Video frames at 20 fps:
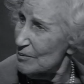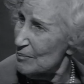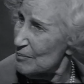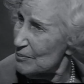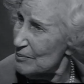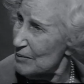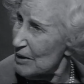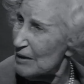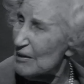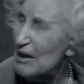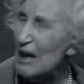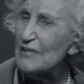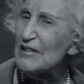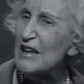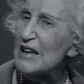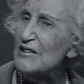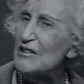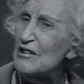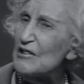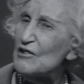the,
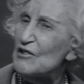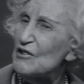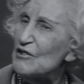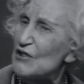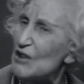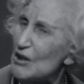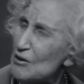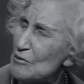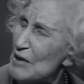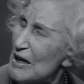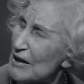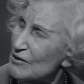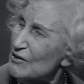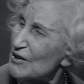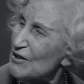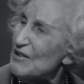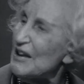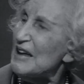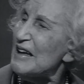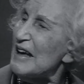they, there's no
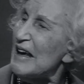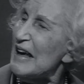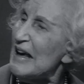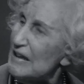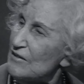doubt that they